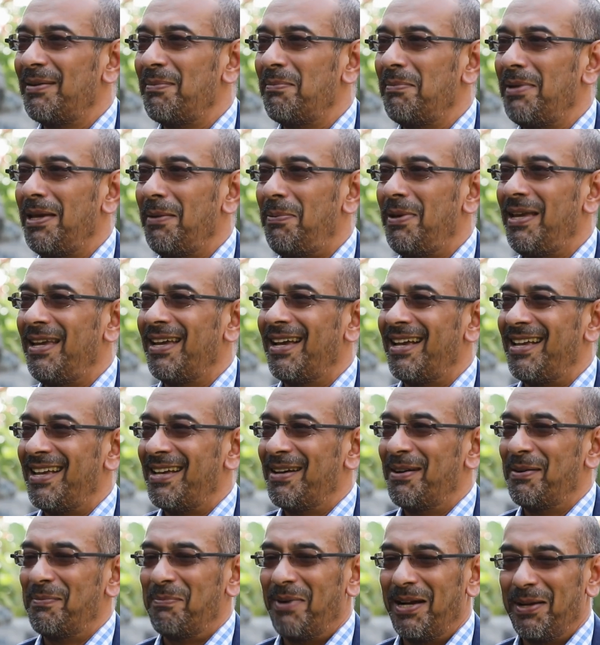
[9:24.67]
maybe
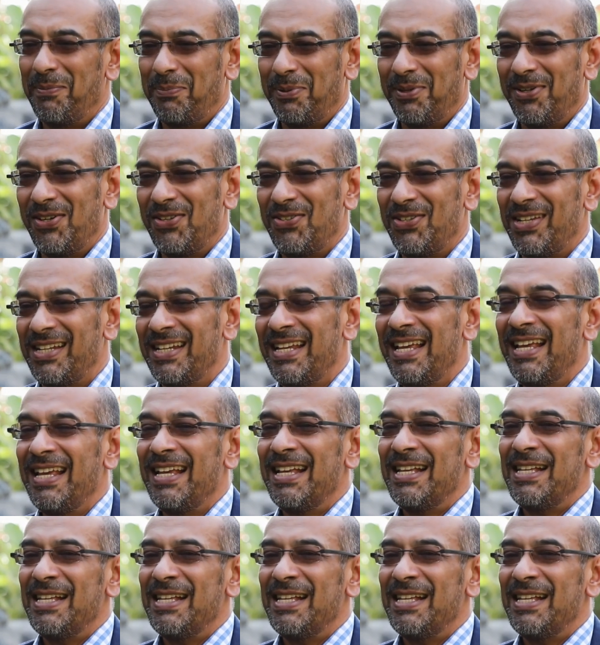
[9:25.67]
by person.